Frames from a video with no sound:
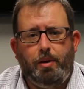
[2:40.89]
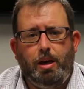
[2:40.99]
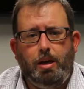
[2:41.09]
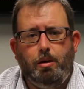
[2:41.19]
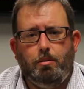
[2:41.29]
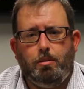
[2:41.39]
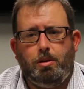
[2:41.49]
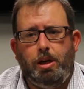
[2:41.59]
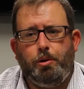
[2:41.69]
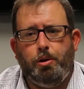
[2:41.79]
any
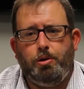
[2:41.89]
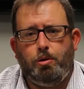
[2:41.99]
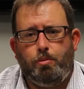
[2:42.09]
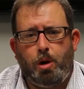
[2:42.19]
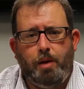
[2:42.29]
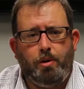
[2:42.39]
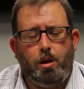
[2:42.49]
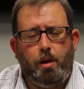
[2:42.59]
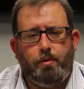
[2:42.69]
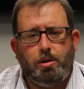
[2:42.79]
secrets or private
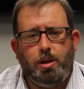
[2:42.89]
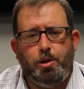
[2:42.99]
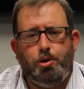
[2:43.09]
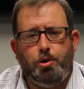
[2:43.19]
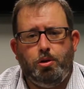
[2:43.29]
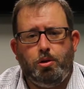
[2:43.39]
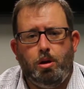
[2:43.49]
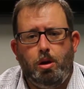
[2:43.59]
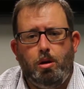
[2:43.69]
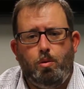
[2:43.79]
conversations
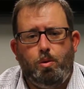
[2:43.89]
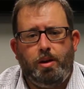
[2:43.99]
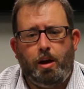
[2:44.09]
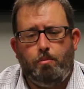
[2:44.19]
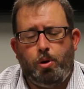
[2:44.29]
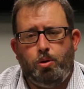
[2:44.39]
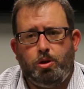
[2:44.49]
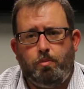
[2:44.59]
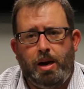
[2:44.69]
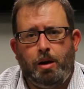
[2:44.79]
without both
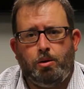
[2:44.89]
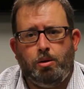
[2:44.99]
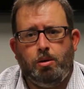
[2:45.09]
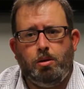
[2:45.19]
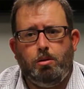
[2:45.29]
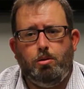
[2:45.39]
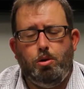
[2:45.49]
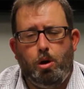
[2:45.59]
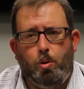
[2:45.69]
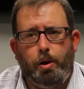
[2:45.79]
spouses
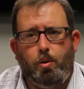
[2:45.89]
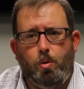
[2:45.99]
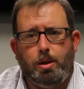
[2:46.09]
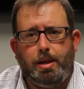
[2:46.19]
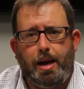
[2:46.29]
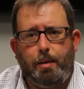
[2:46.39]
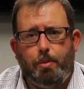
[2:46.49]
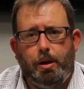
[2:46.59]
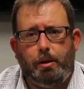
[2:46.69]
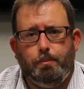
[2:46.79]
knowing what's
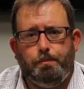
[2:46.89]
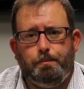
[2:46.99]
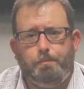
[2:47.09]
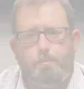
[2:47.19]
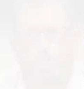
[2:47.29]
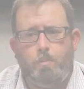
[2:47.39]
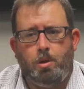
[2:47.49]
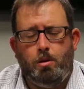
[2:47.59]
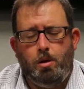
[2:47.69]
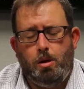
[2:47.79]
happening.
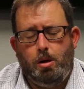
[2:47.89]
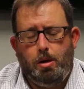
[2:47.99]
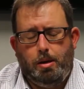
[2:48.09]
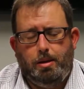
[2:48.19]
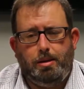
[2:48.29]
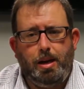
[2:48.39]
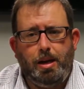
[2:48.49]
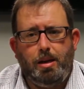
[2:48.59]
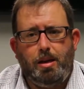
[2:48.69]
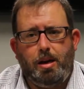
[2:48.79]
The
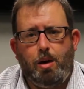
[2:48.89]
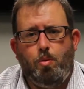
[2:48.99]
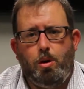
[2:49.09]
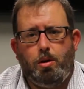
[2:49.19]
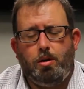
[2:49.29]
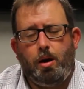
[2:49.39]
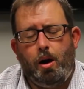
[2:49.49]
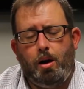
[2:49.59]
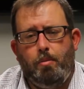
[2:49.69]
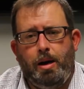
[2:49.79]
second thing I wanted to
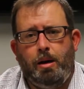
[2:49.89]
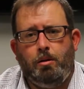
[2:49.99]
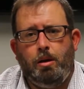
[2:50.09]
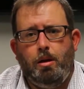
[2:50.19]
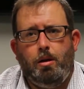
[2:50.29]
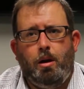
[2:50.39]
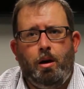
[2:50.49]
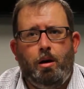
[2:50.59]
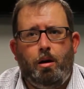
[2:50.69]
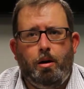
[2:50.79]
talk about
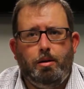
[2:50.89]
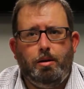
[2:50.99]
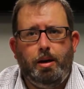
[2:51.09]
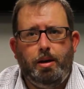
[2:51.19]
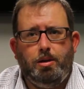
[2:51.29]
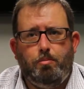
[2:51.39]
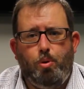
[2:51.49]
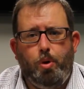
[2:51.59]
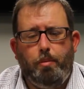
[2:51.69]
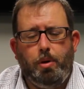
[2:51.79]
on today's
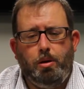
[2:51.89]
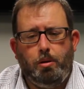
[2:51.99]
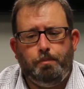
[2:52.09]
appointment